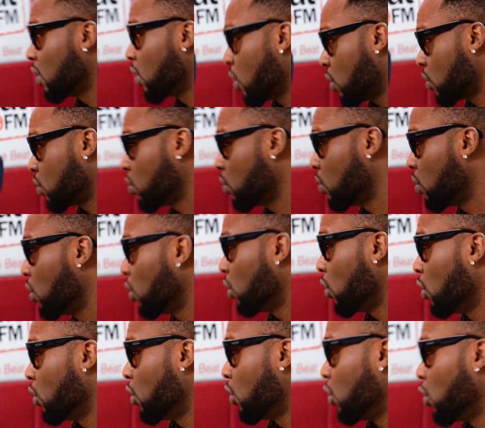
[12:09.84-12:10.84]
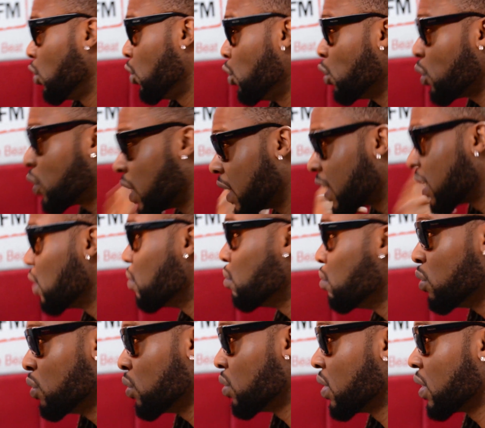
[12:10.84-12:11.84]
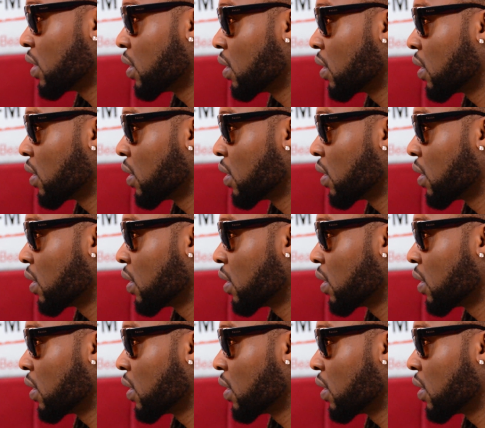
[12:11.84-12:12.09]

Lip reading: also, you're thinking music,